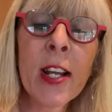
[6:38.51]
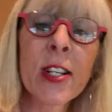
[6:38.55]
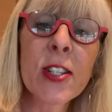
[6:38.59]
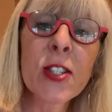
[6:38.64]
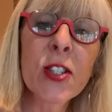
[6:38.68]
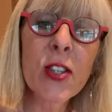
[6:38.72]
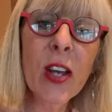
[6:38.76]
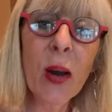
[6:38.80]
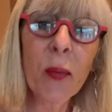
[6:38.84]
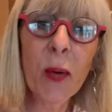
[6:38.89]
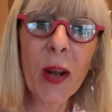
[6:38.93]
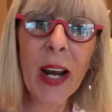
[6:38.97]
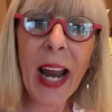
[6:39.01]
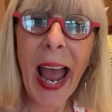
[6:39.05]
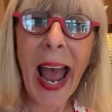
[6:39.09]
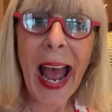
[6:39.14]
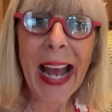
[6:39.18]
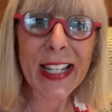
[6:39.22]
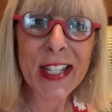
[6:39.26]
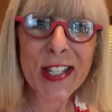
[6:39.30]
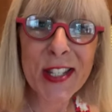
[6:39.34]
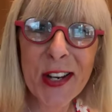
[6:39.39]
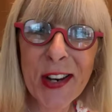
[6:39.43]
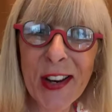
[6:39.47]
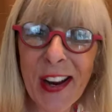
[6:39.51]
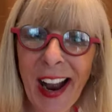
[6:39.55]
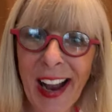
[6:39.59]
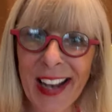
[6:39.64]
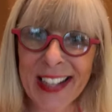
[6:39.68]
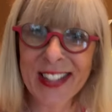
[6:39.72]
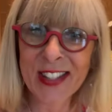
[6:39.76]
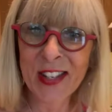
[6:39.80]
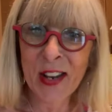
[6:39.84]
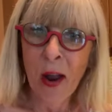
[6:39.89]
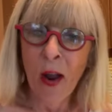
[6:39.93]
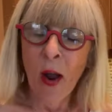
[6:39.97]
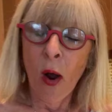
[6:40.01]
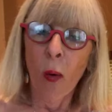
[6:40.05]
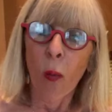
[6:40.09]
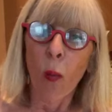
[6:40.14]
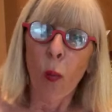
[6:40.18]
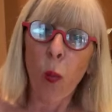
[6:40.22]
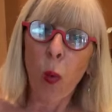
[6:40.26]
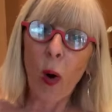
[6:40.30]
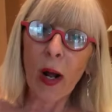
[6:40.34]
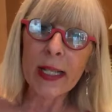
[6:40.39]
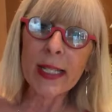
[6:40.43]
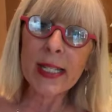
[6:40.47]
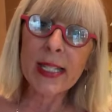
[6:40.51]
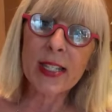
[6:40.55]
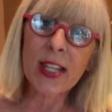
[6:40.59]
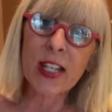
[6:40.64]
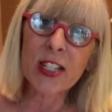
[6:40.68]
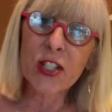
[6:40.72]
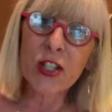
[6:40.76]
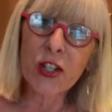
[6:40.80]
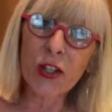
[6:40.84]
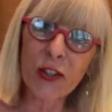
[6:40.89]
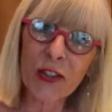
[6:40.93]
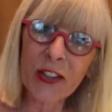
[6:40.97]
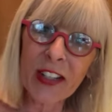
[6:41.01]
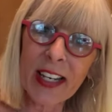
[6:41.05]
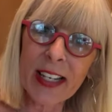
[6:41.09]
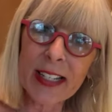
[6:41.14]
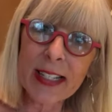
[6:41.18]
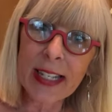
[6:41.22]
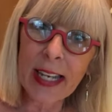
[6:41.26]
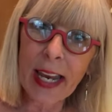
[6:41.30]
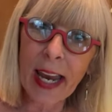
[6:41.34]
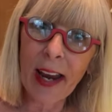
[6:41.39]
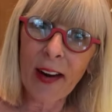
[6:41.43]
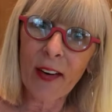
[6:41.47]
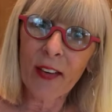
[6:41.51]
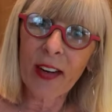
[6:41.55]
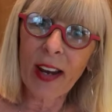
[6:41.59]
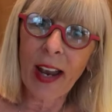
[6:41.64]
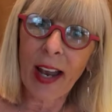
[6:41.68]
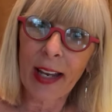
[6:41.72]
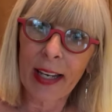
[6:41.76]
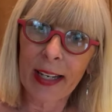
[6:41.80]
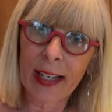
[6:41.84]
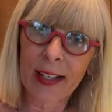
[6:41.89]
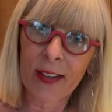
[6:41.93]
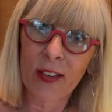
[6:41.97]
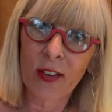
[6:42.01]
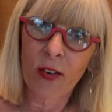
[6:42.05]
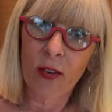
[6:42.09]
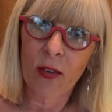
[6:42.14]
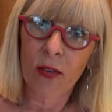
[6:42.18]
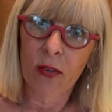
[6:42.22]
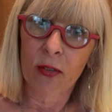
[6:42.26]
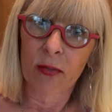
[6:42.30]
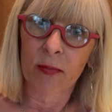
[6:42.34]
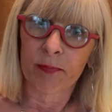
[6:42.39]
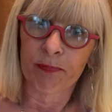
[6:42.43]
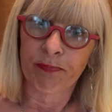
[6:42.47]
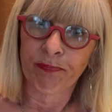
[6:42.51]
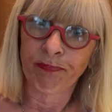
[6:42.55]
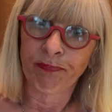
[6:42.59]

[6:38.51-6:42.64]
So I want to ask you guys, what's the dirtiest area in your home?